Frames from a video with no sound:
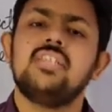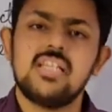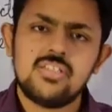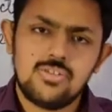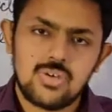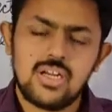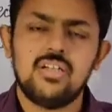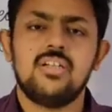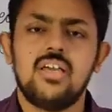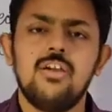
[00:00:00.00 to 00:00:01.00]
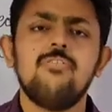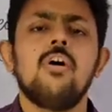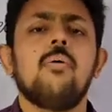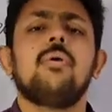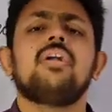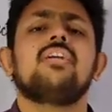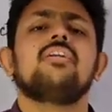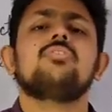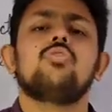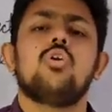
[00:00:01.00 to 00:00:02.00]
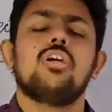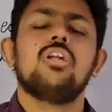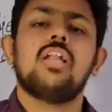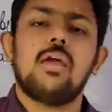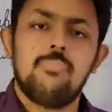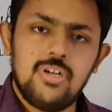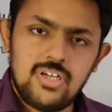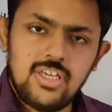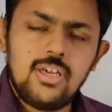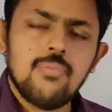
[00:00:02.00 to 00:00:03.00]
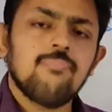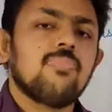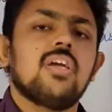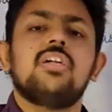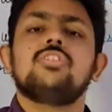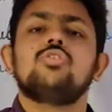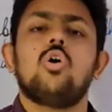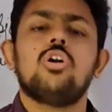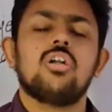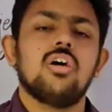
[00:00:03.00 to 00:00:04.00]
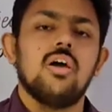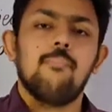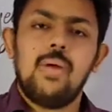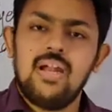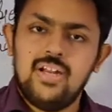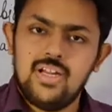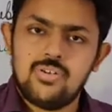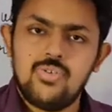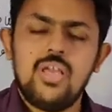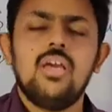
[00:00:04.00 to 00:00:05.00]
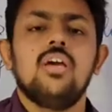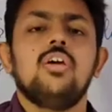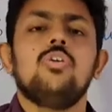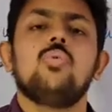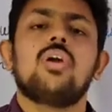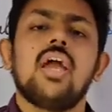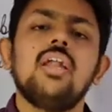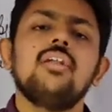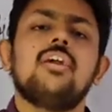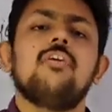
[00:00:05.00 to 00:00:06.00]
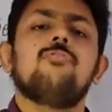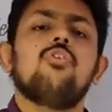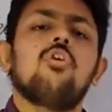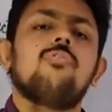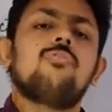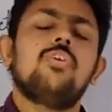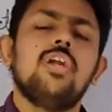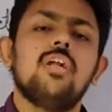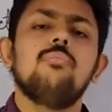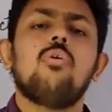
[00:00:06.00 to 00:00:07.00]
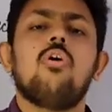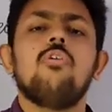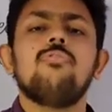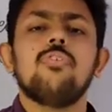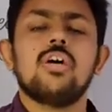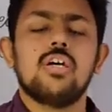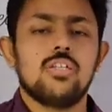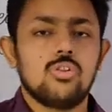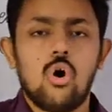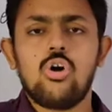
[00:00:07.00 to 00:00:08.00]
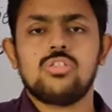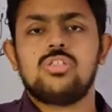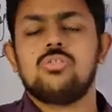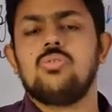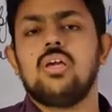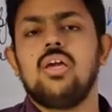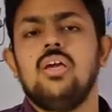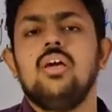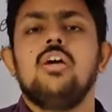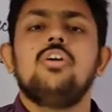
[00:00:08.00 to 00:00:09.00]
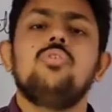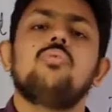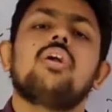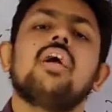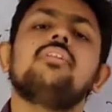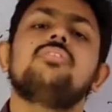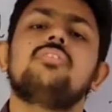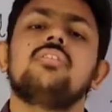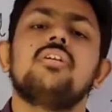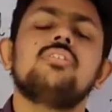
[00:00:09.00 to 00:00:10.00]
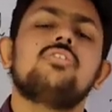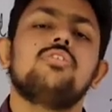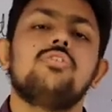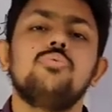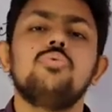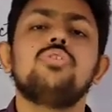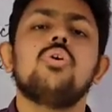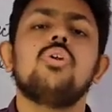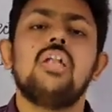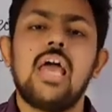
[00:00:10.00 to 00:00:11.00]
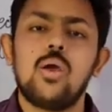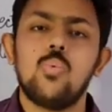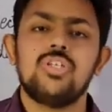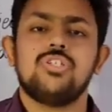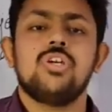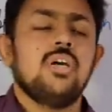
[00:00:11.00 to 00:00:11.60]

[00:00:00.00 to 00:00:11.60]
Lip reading: Yes, you can give, but it is not a liability. It is not mandatory. You can give your freedom of thoughts. Okay, you can just use your language.